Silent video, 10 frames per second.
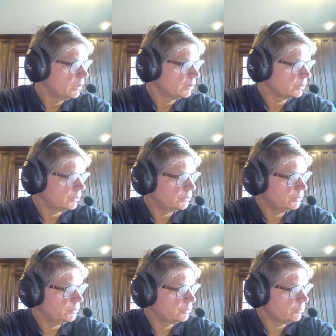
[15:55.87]

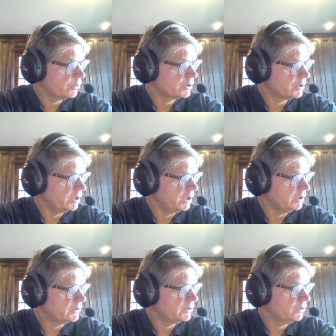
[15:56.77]
Good. Question
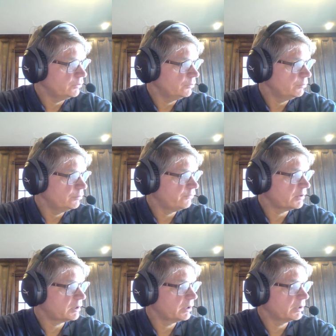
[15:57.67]
82. If a
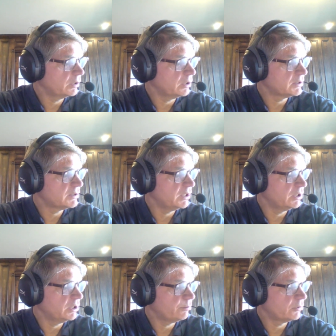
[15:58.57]
client cannot
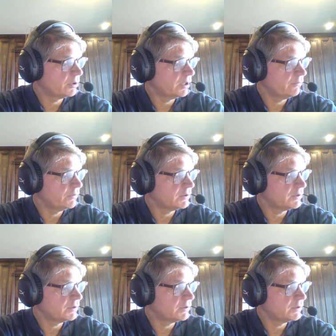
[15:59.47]
stand up or have his